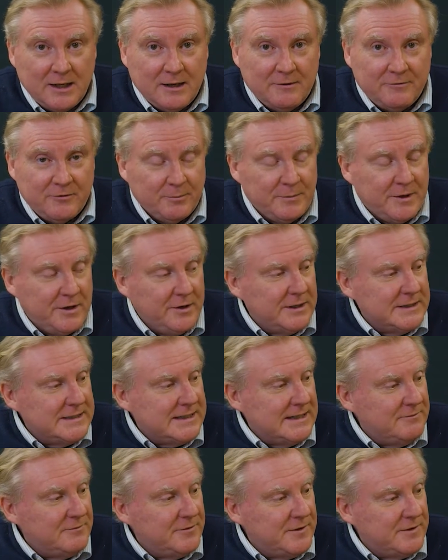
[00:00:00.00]
from the
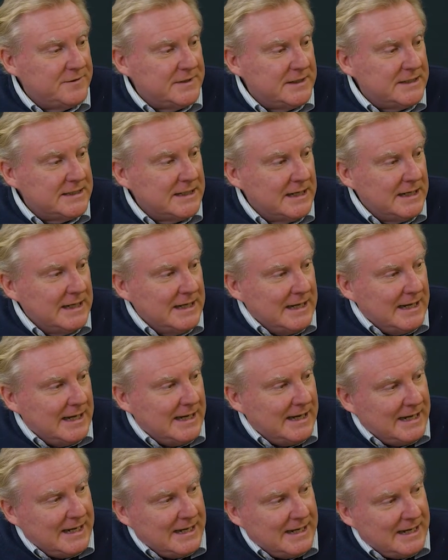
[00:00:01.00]
1950s.
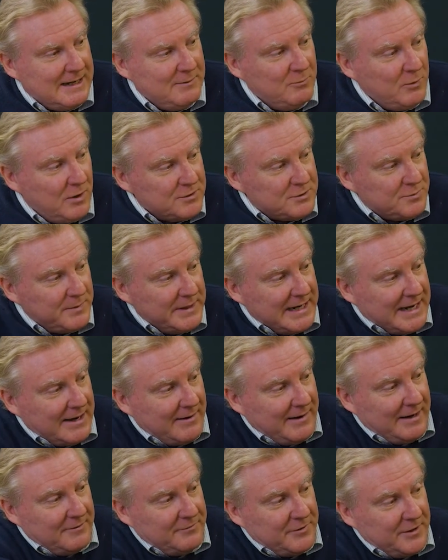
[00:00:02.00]
And whilst we now
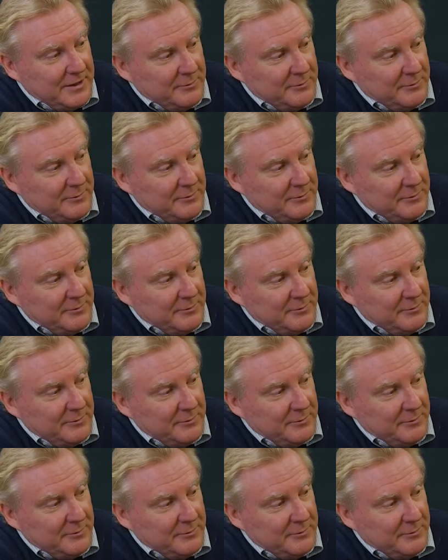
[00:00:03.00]
have that